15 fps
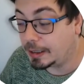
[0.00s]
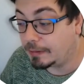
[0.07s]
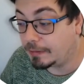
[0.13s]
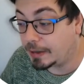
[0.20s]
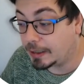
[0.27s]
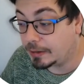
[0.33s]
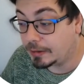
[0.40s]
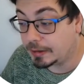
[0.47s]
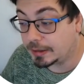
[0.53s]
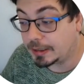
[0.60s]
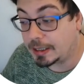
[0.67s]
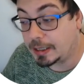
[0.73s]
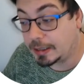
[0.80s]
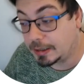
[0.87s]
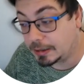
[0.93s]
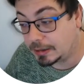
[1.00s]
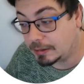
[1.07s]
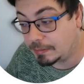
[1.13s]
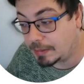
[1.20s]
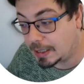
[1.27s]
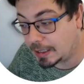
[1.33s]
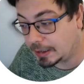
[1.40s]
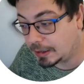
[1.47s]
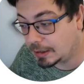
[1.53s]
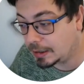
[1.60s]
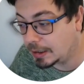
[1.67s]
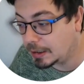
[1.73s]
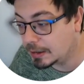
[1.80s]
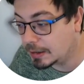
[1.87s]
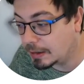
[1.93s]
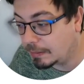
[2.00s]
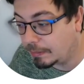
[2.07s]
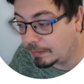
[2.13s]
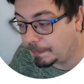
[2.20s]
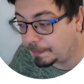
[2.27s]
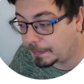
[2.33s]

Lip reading: value is undetermined in some